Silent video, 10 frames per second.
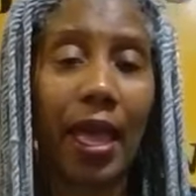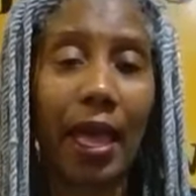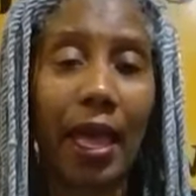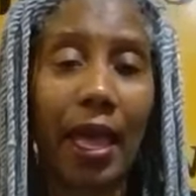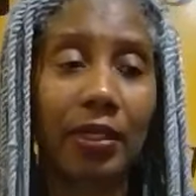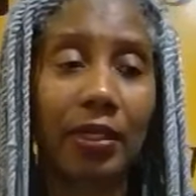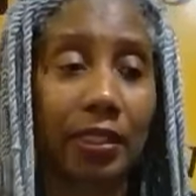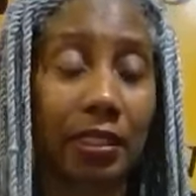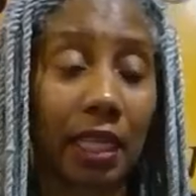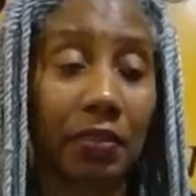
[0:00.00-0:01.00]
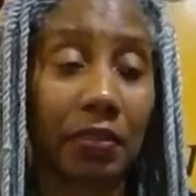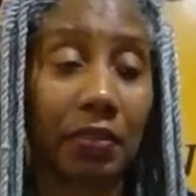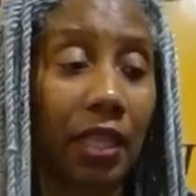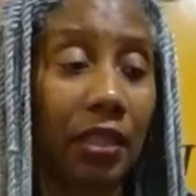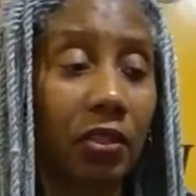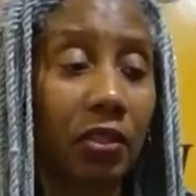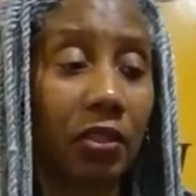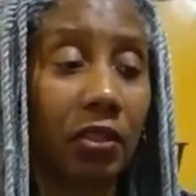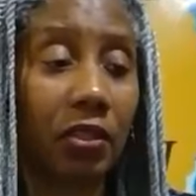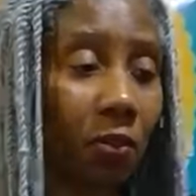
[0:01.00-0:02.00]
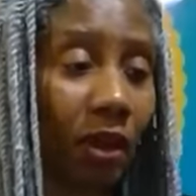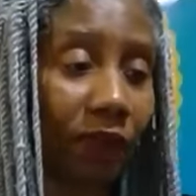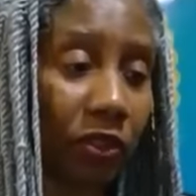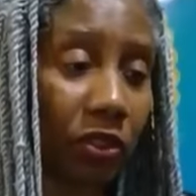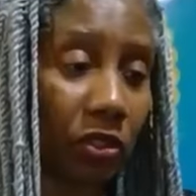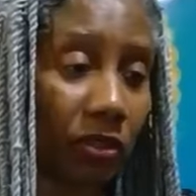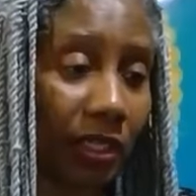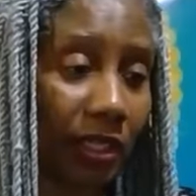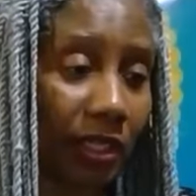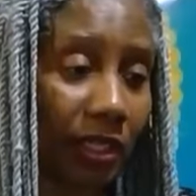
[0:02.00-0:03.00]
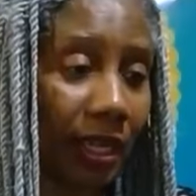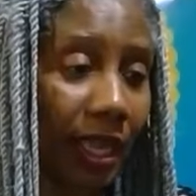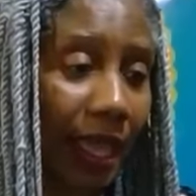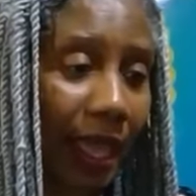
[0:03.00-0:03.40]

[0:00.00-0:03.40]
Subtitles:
I would like to say thank you everyone for tuning in.